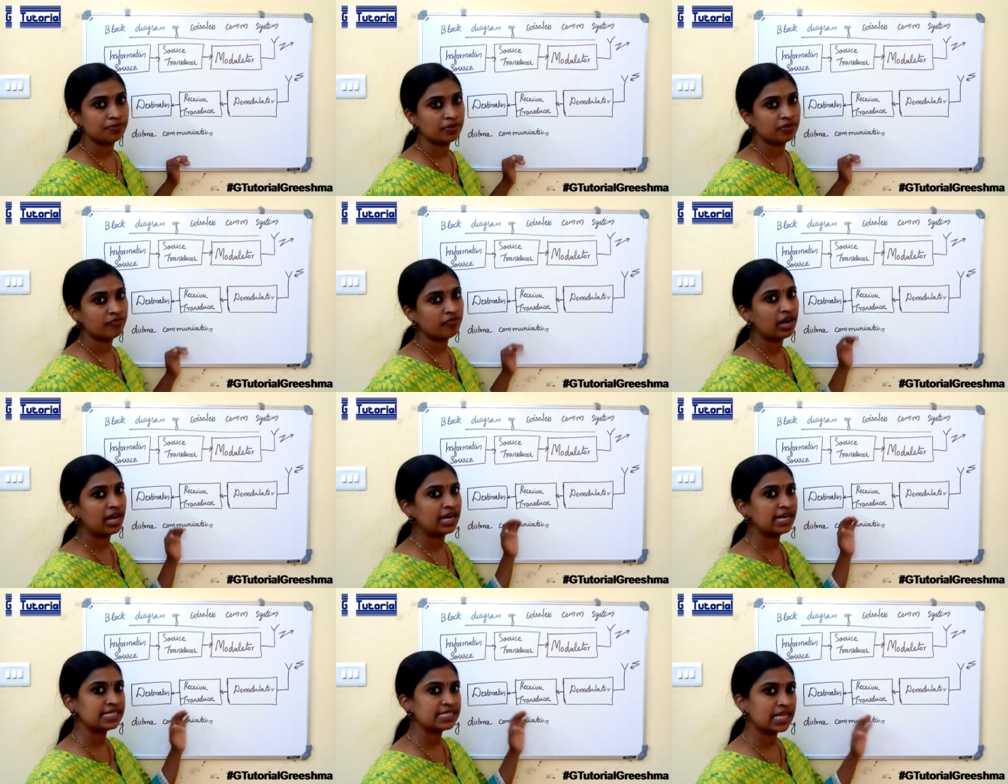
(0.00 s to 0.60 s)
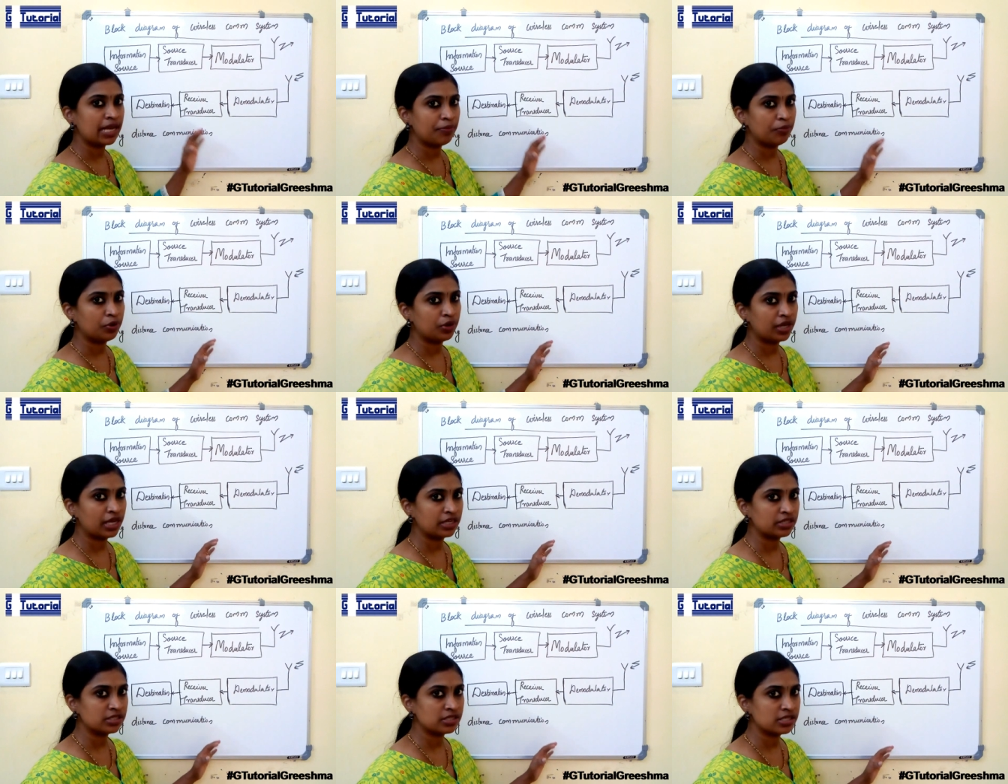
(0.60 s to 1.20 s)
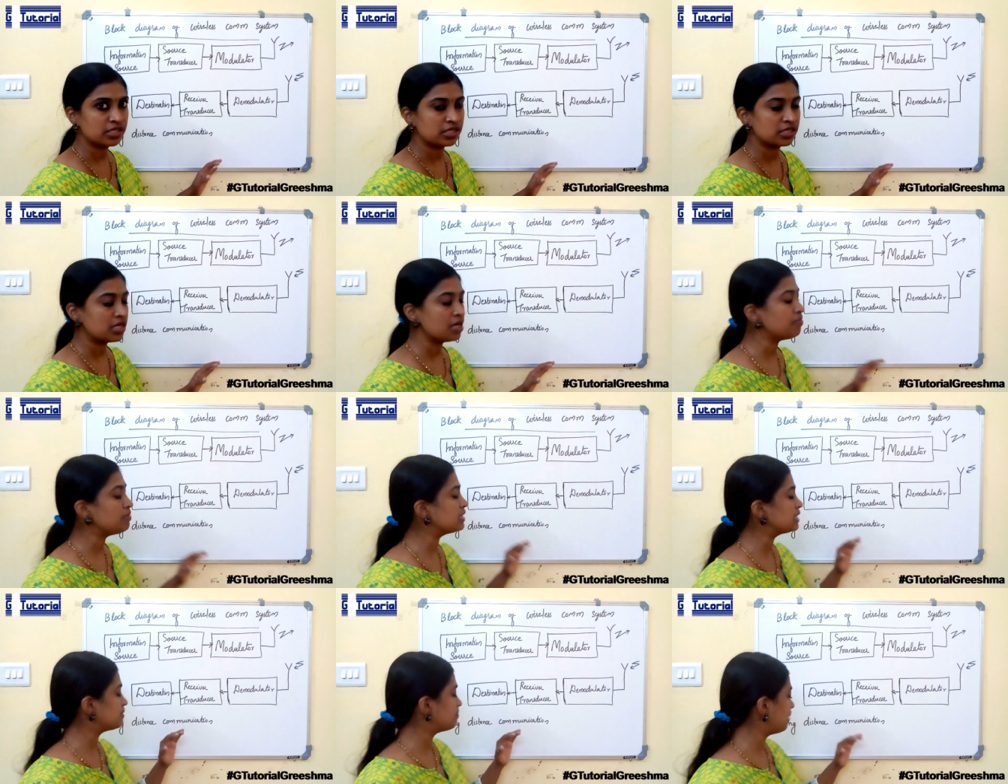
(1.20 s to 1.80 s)
Wireless communication system
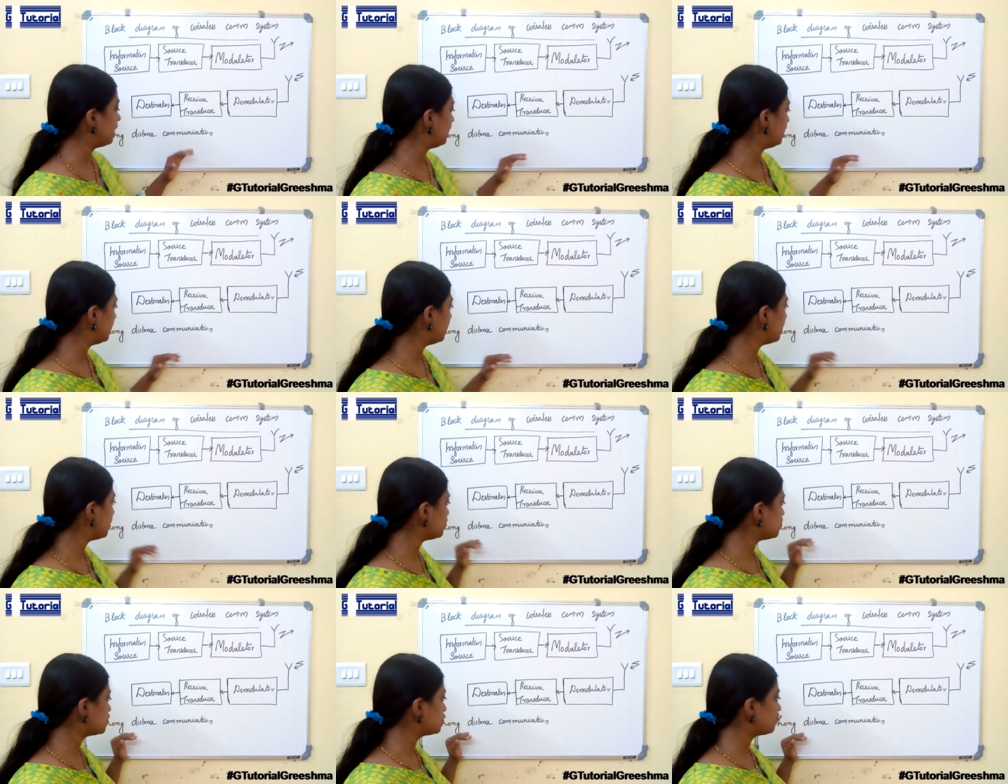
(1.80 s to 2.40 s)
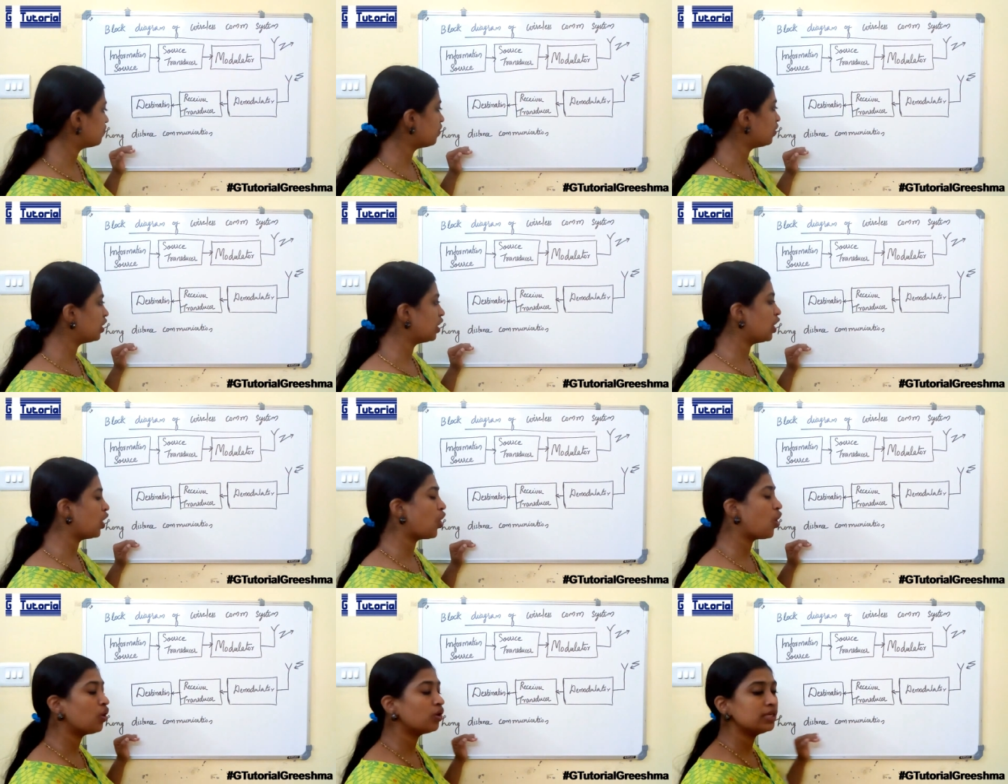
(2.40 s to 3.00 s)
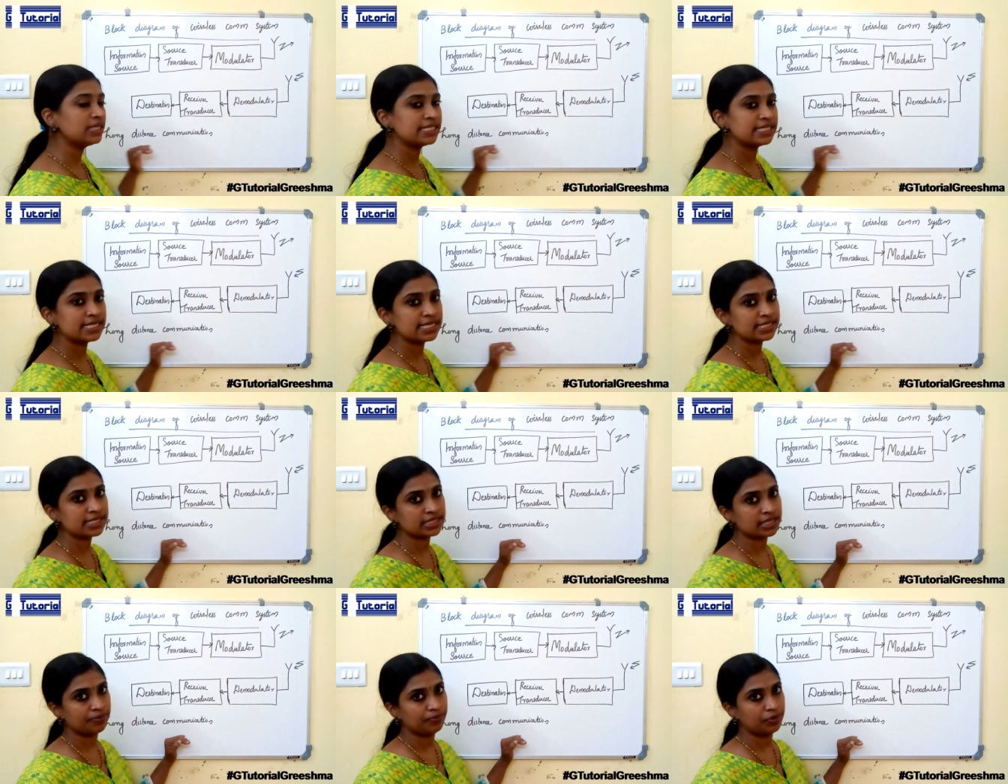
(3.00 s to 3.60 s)
is mainly used for long distance
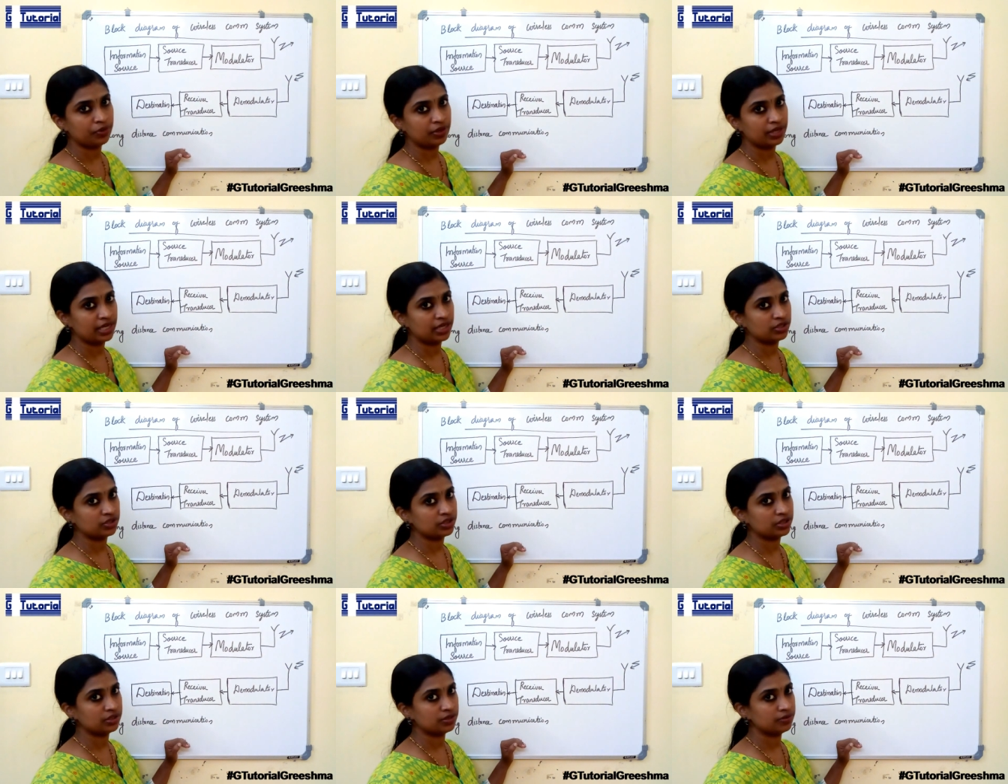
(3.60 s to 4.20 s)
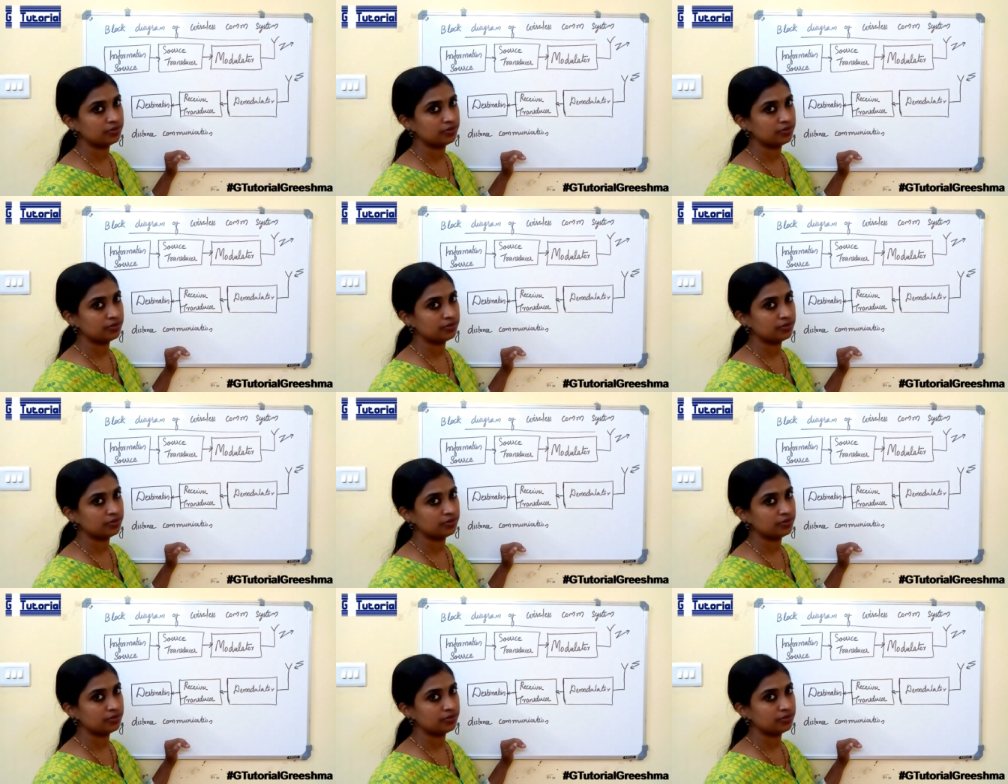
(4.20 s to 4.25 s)
communication.